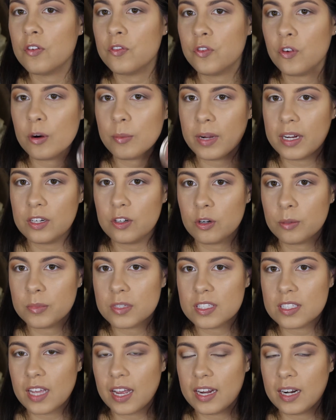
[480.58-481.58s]
For my
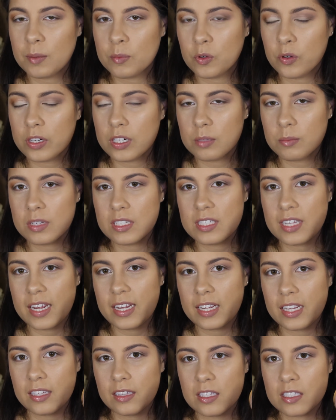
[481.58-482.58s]
normal side, I'm going to be
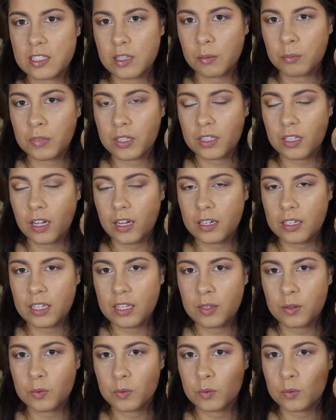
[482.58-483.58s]
taking this
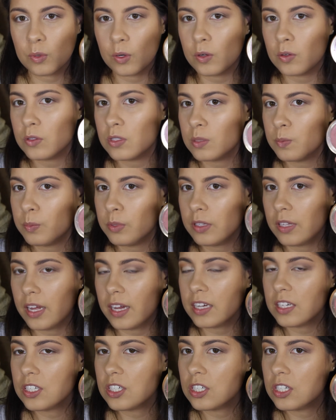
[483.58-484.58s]
Milani Rose
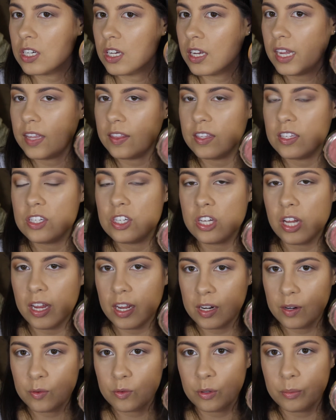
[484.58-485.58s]
blush in the
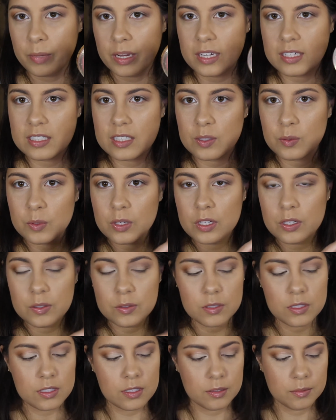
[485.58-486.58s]
shade Romantic
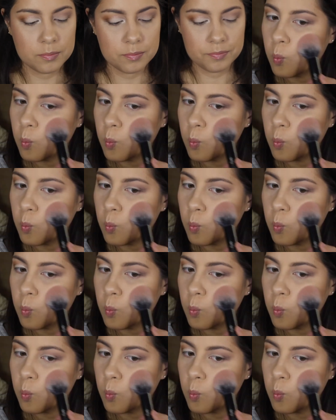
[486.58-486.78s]
Rose.